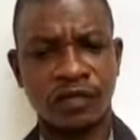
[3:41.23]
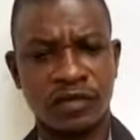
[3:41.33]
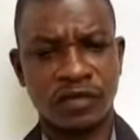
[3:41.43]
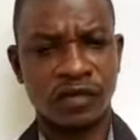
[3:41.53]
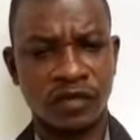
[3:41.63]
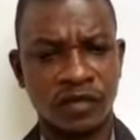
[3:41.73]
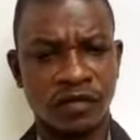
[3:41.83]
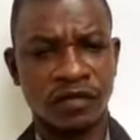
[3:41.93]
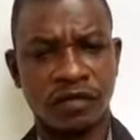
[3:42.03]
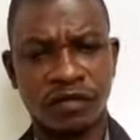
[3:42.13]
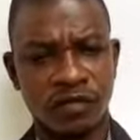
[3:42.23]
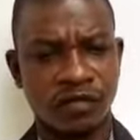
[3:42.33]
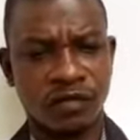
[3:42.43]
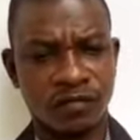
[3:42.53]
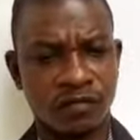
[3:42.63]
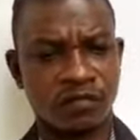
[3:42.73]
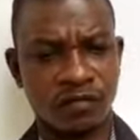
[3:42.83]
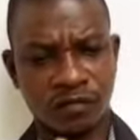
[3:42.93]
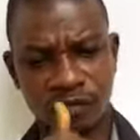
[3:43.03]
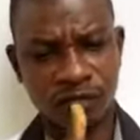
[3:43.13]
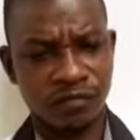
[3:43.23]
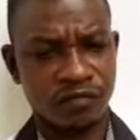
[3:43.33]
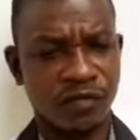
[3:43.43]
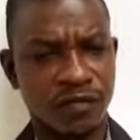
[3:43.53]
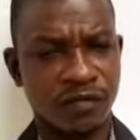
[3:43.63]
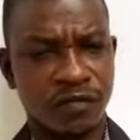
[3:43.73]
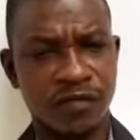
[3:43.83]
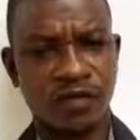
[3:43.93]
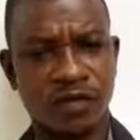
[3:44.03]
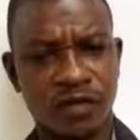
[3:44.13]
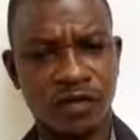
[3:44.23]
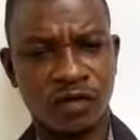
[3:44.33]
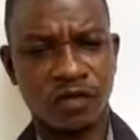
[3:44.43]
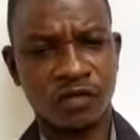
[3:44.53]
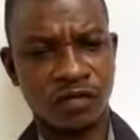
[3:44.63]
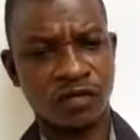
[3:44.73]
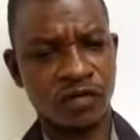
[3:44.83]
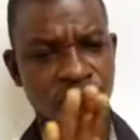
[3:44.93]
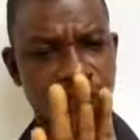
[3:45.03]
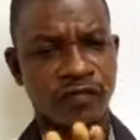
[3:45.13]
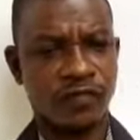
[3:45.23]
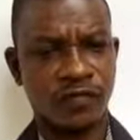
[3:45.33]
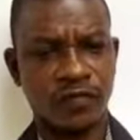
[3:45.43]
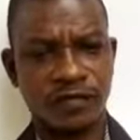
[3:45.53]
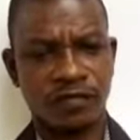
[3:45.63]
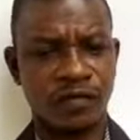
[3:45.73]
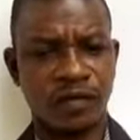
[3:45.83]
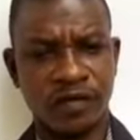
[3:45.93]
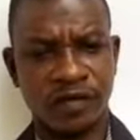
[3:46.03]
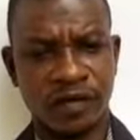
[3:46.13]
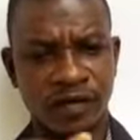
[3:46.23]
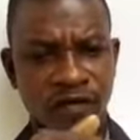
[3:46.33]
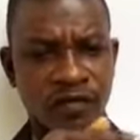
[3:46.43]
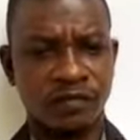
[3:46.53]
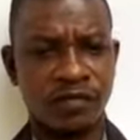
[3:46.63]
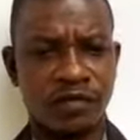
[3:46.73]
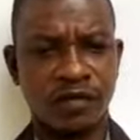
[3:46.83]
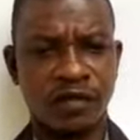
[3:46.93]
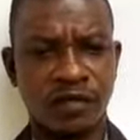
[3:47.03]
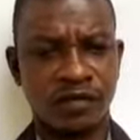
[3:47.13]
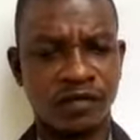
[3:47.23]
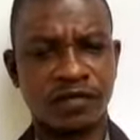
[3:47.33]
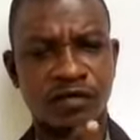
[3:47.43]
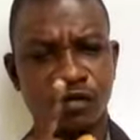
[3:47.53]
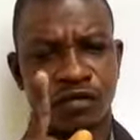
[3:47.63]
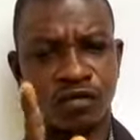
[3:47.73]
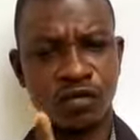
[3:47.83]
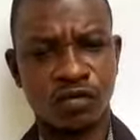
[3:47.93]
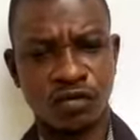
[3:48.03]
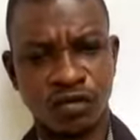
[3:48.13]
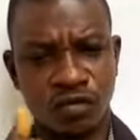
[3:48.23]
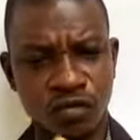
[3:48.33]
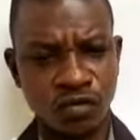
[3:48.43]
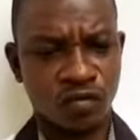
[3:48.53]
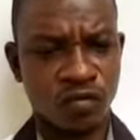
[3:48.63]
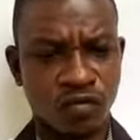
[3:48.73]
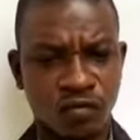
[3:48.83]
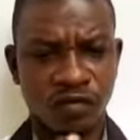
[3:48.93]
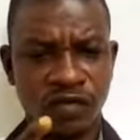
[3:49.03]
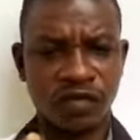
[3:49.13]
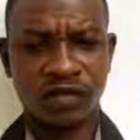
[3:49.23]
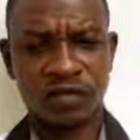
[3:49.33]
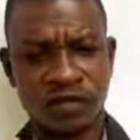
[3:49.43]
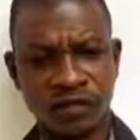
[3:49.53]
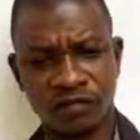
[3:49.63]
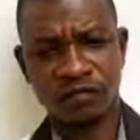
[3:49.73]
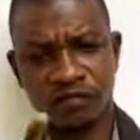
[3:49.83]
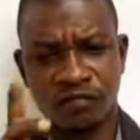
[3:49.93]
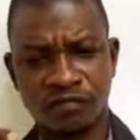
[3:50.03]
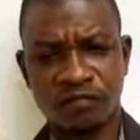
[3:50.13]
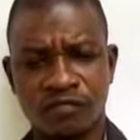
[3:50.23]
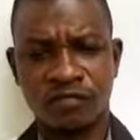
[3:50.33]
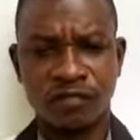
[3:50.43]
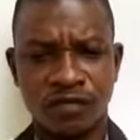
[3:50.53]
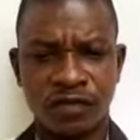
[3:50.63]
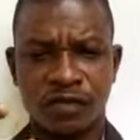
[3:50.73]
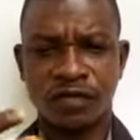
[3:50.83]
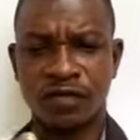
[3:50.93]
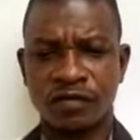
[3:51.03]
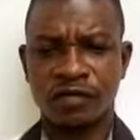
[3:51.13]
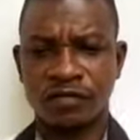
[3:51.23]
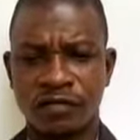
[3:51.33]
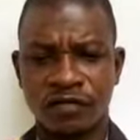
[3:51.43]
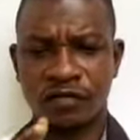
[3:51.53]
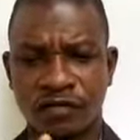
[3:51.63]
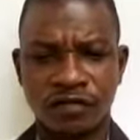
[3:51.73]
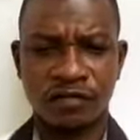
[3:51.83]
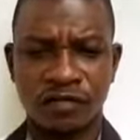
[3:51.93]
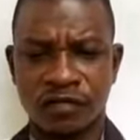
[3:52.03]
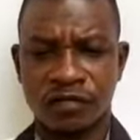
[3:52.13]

On a plain paper, draw 5 boxes and label them as thumb, index finger, middle finger, ring finger, and pinky.